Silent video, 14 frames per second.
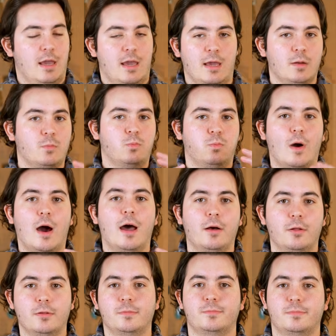And
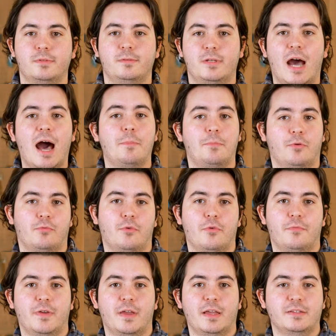while copper
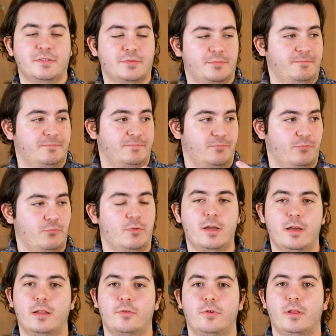roofing is
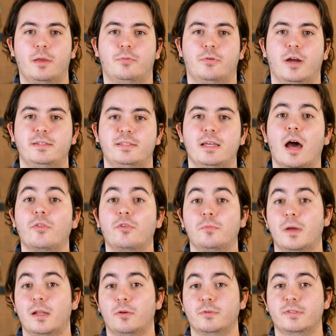really pricey, other
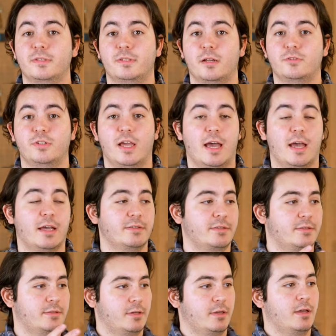metals such
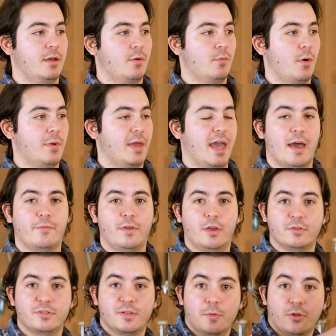as what we have
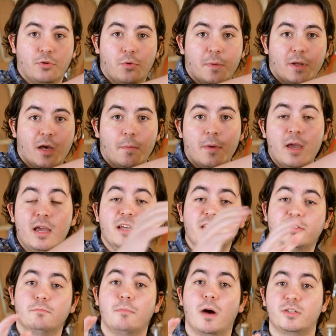here, some aluminum,
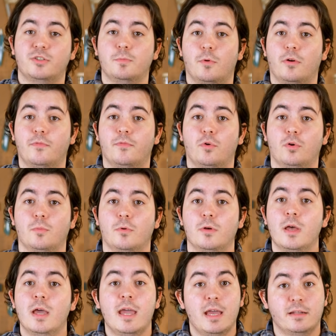is much more affordable.
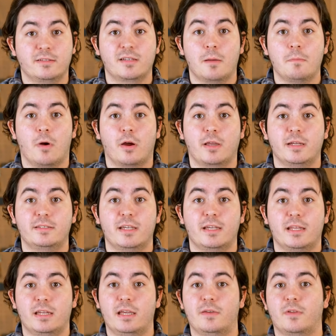In some markets, it
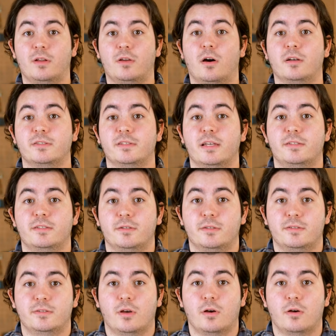can even cost less to
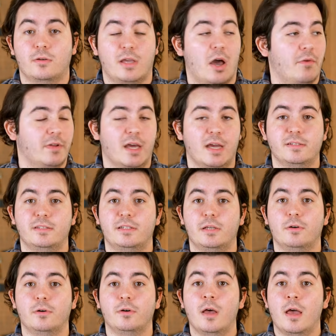install galvanized
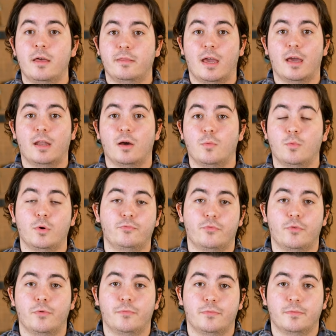steel than a wood roof.